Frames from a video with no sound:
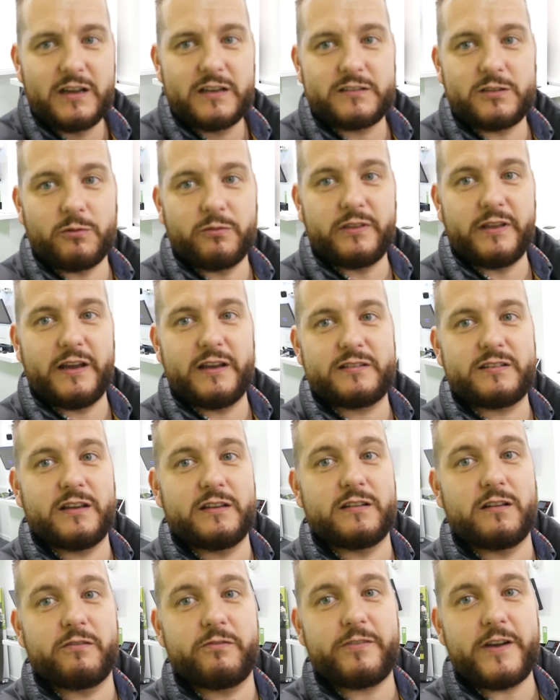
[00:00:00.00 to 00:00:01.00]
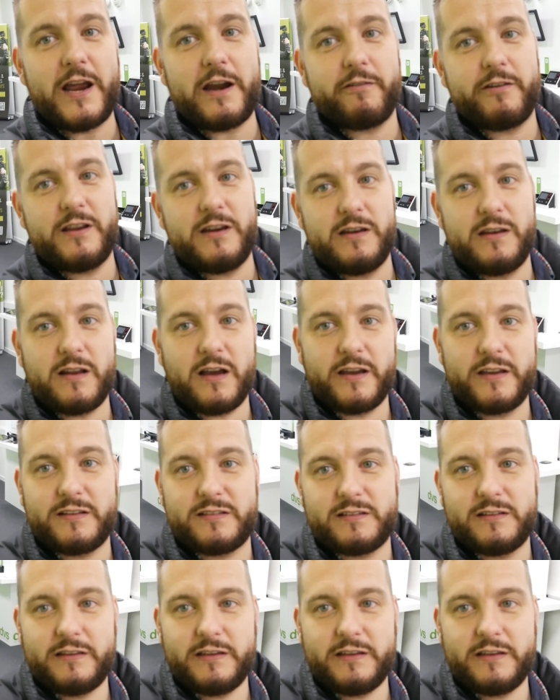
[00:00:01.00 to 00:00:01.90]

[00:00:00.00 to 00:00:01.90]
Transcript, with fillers: So this is a very nice,